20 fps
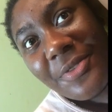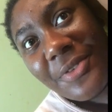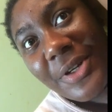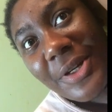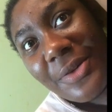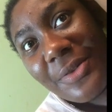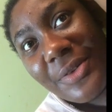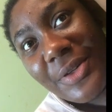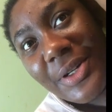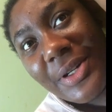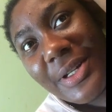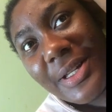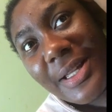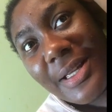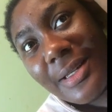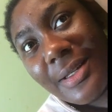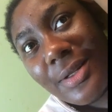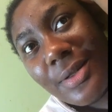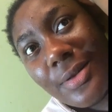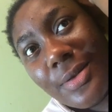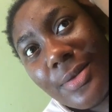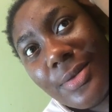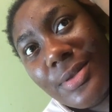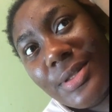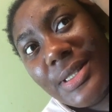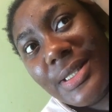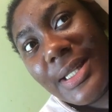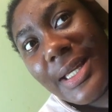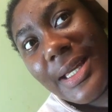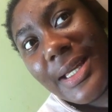very, very like, you know,
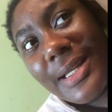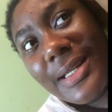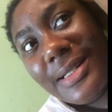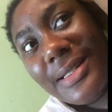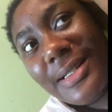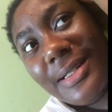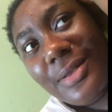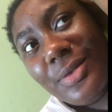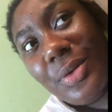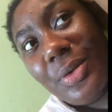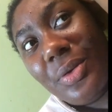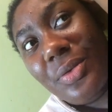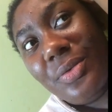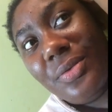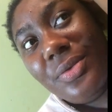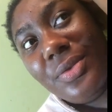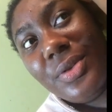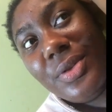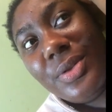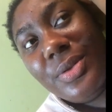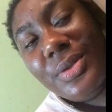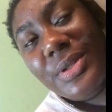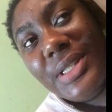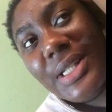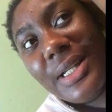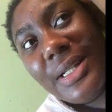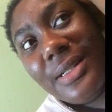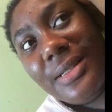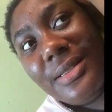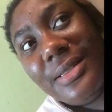scared and confused
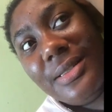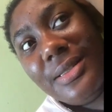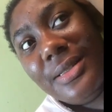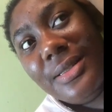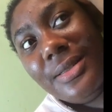and